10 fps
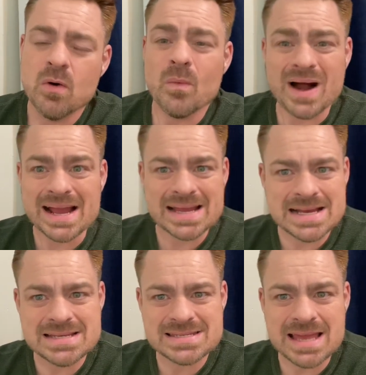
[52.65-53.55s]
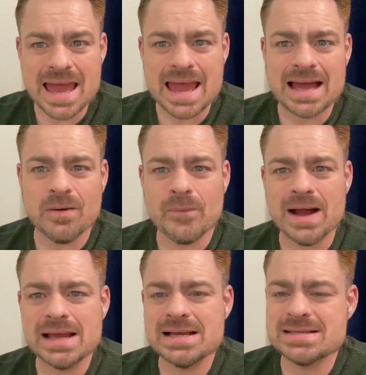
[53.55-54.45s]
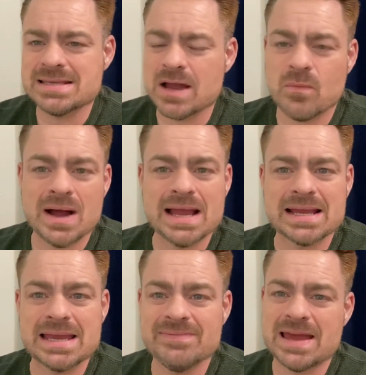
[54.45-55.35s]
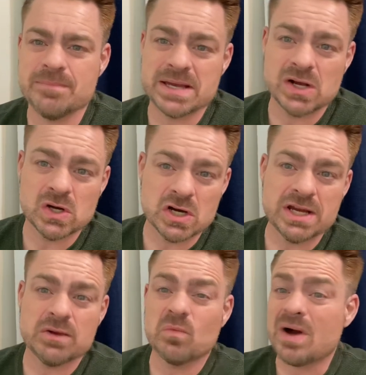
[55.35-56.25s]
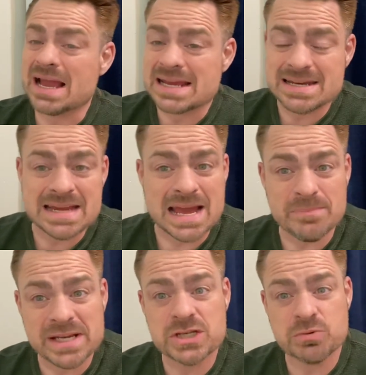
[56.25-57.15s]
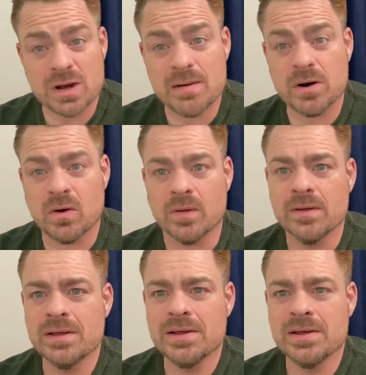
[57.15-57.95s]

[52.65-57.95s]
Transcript: Why is that? Why can that be good and why can that be trouble?